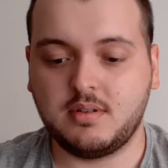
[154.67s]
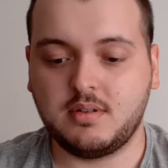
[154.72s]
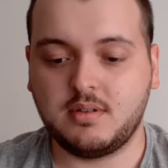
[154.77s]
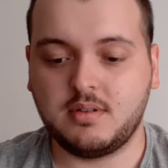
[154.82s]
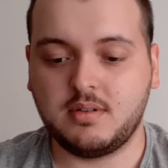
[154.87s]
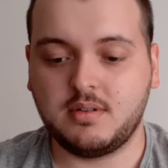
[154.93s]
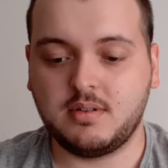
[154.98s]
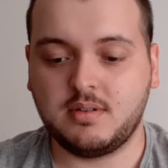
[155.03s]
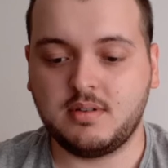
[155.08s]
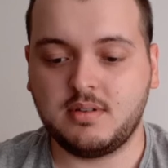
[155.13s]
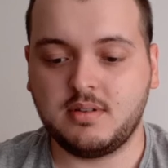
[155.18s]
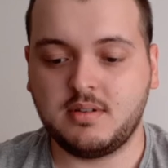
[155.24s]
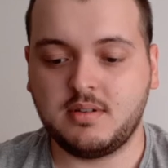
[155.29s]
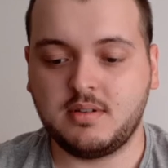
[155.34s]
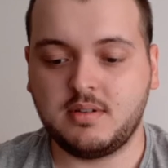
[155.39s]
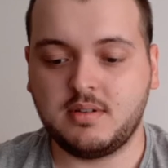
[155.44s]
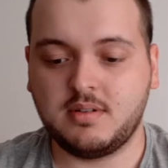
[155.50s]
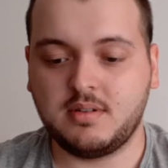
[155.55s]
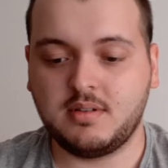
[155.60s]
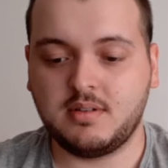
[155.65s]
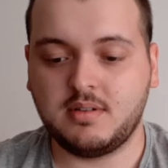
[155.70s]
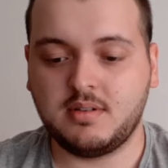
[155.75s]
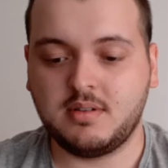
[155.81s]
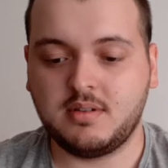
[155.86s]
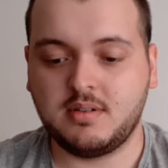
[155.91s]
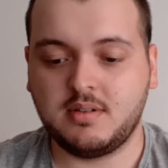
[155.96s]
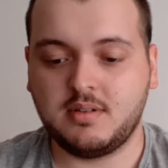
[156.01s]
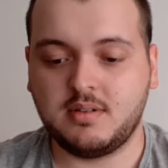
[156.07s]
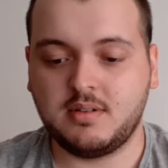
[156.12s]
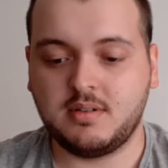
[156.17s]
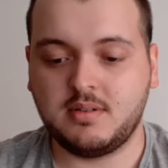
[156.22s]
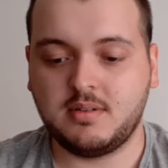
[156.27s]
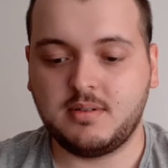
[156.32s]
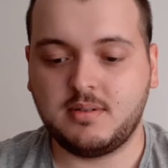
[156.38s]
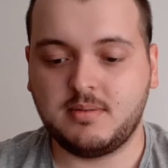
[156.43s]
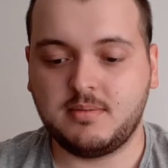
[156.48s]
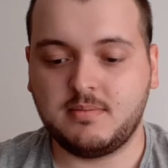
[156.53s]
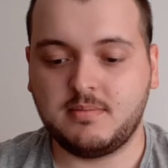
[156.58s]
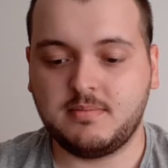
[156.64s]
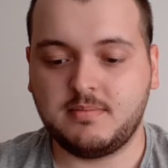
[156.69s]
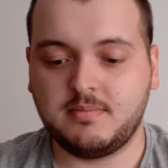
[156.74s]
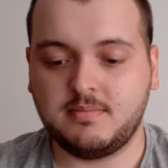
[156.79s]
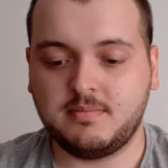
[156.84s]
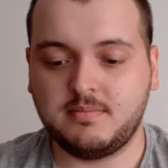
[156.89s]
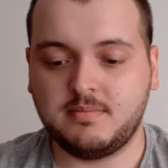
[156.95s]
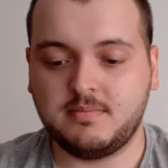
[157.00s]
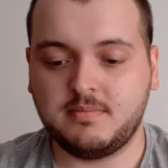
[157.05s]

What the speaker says: (no one is talking)